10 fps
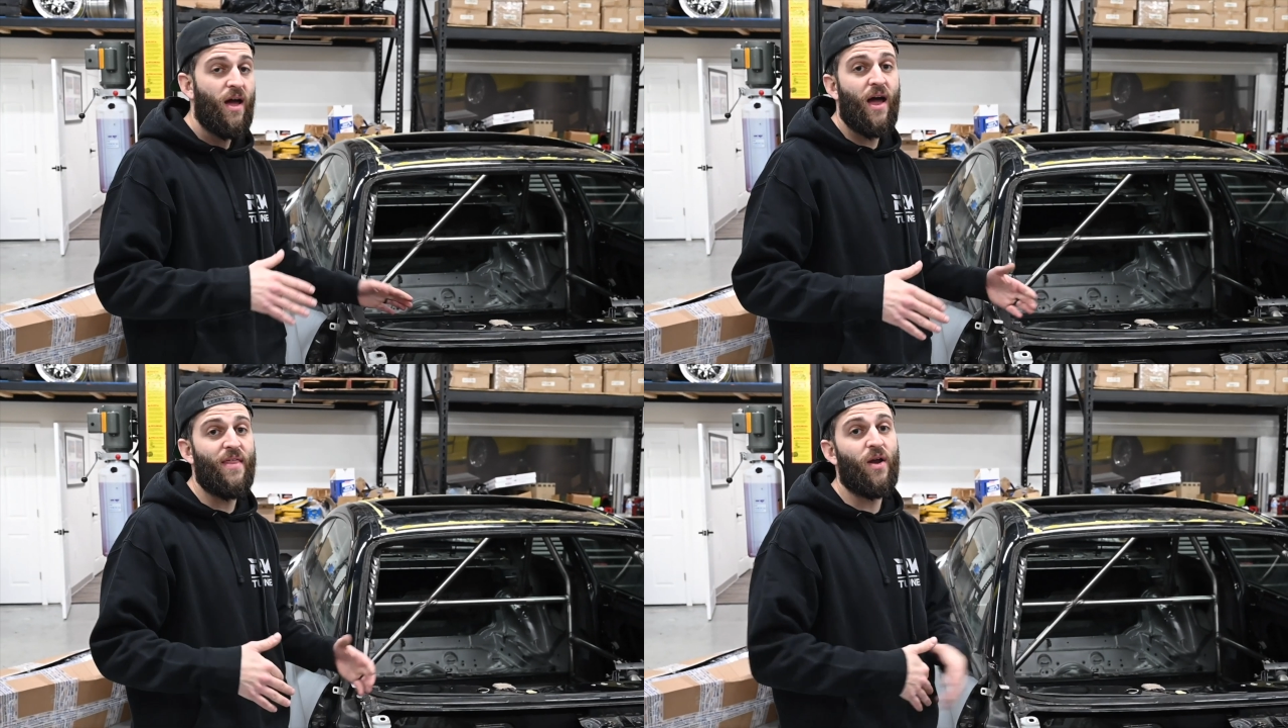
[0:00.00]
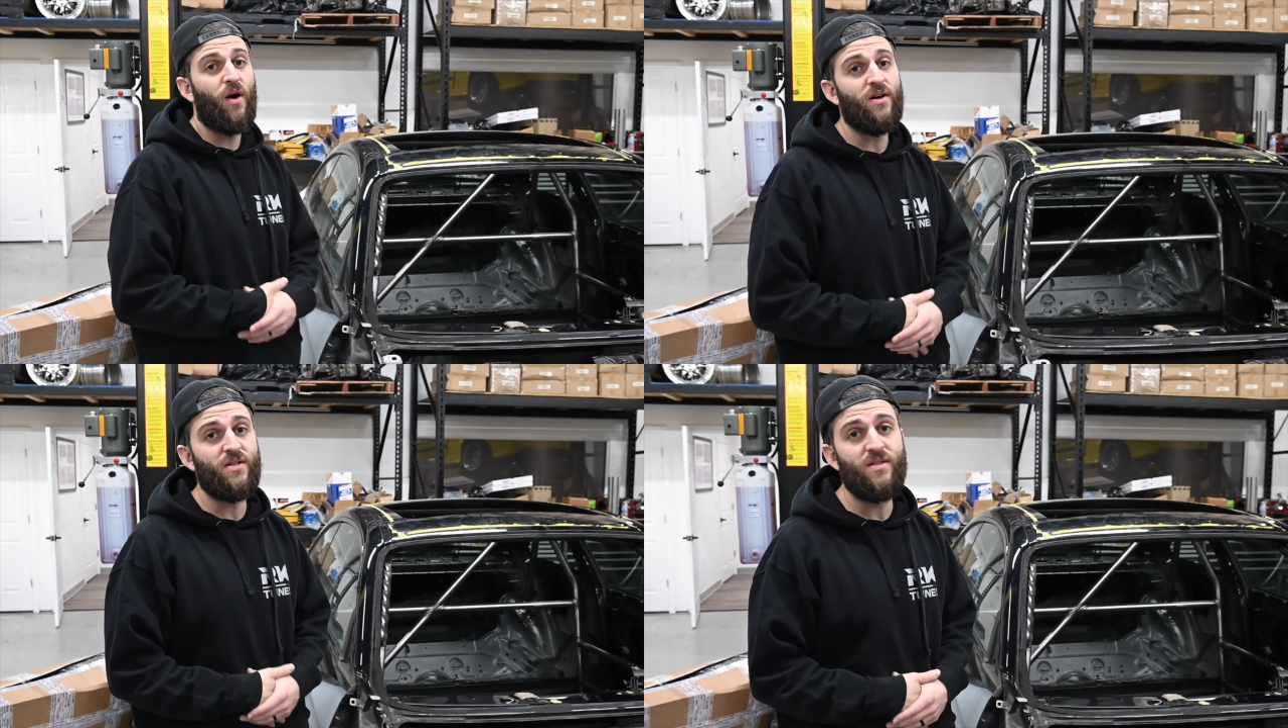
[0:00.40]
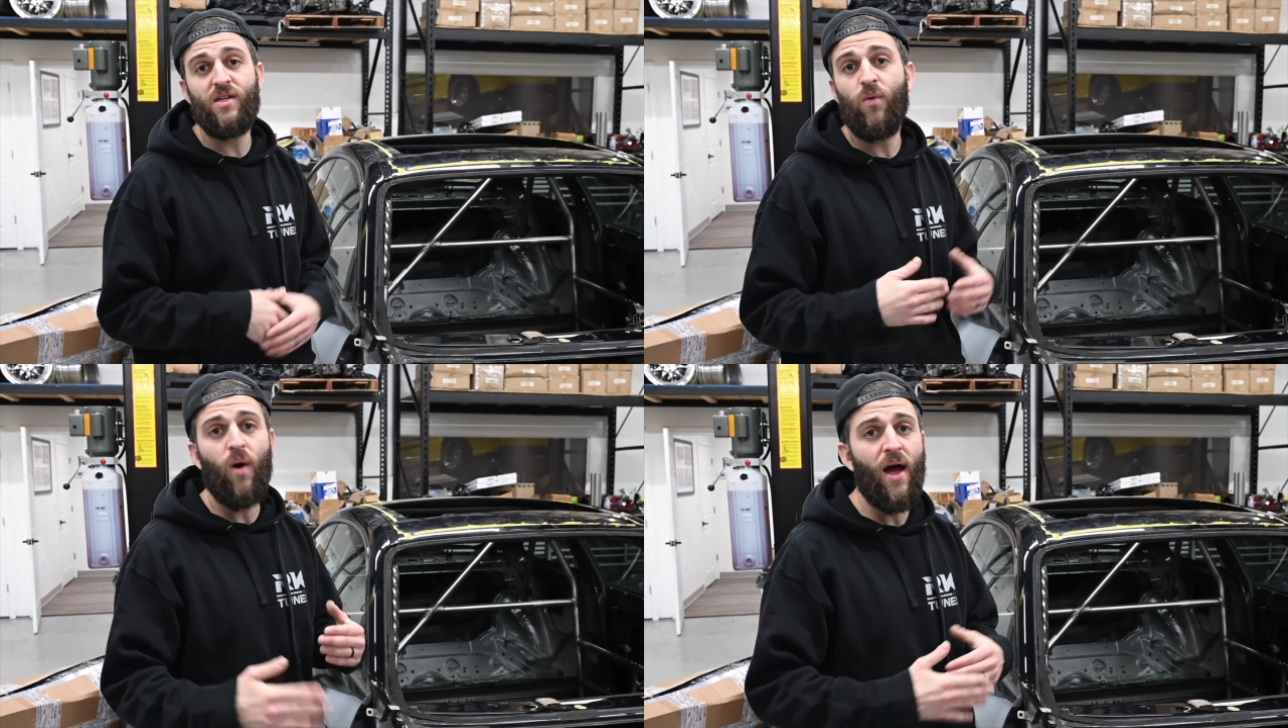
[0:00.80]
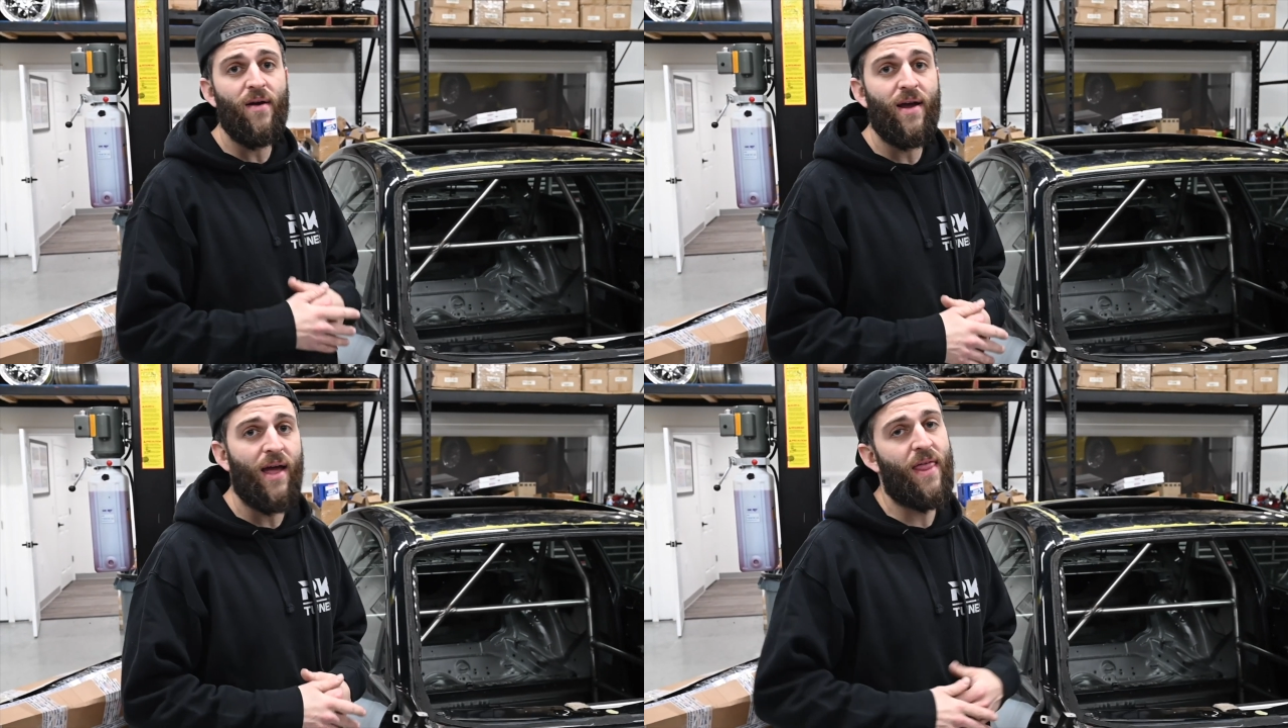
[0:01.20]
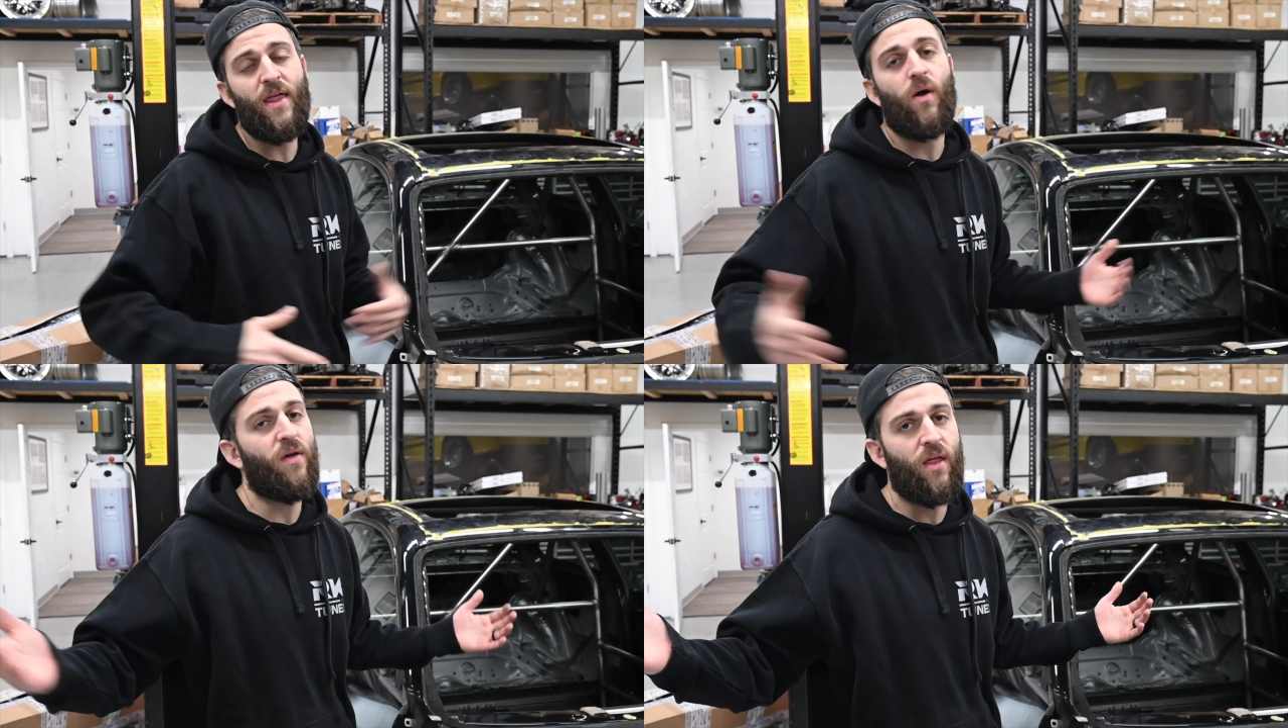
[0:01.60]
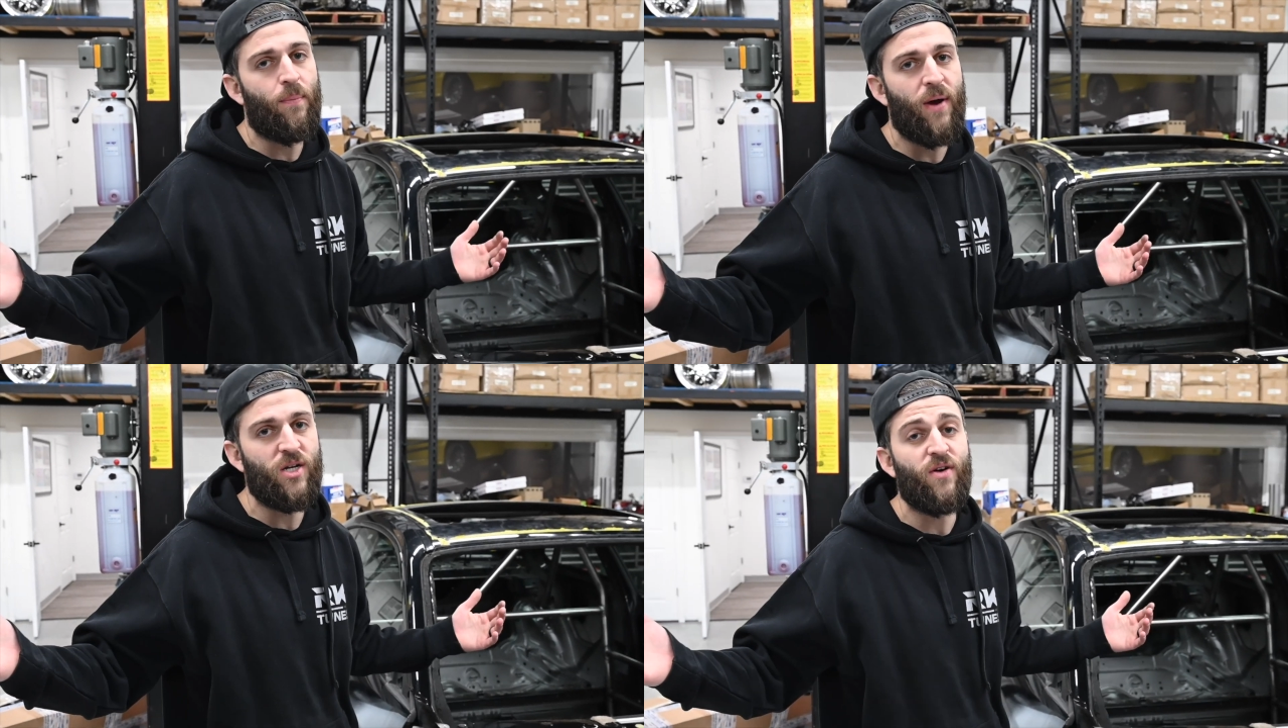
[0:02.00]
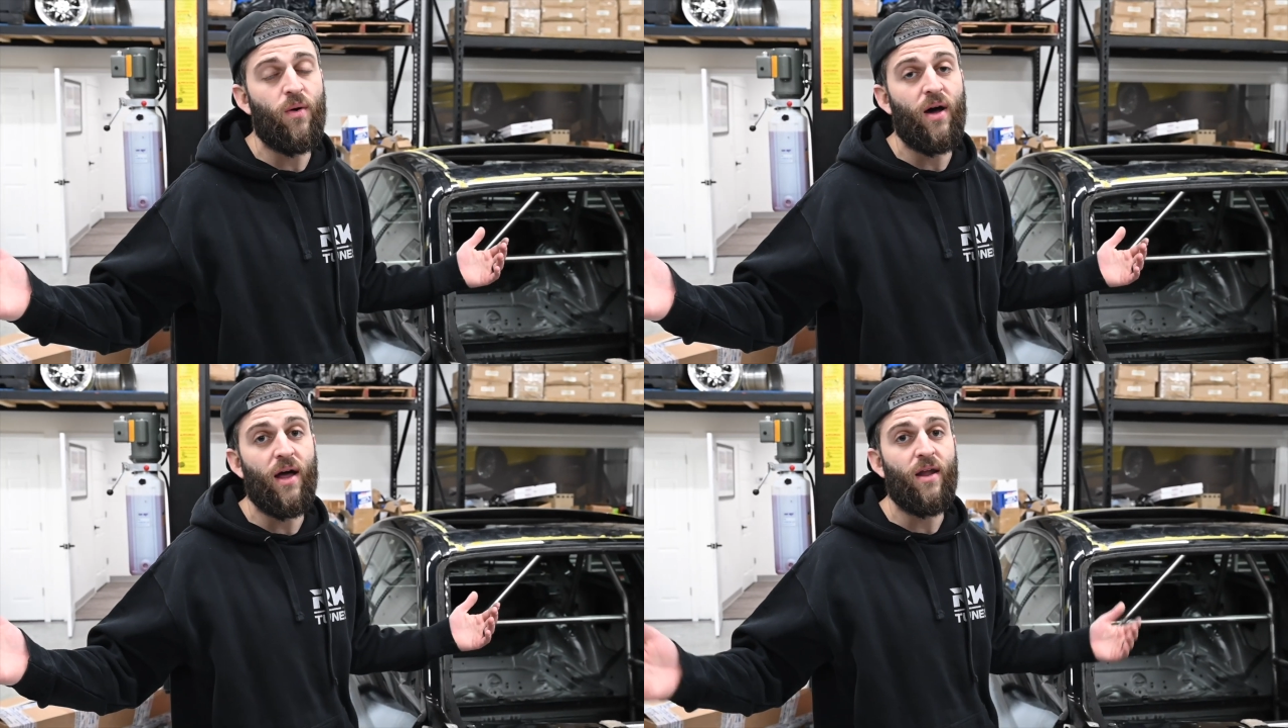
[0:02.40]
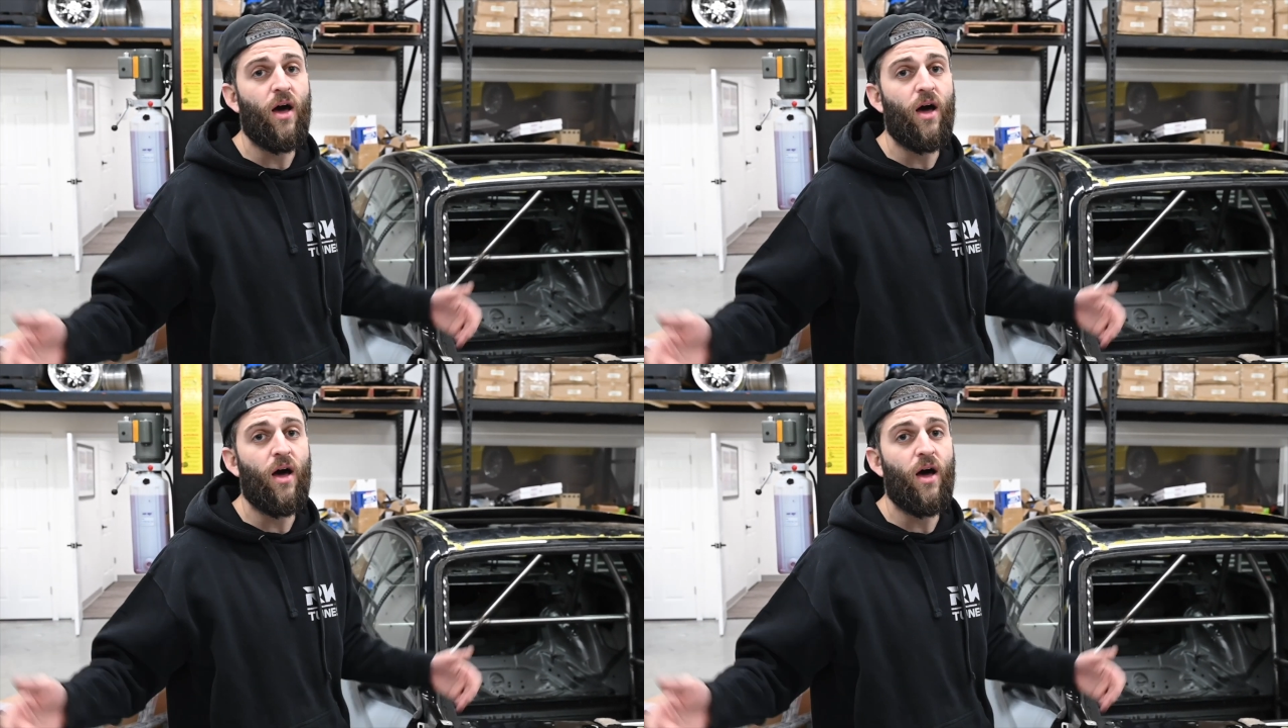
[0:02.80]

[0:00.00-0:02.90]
And then also see the wiring and then all the other projects going on.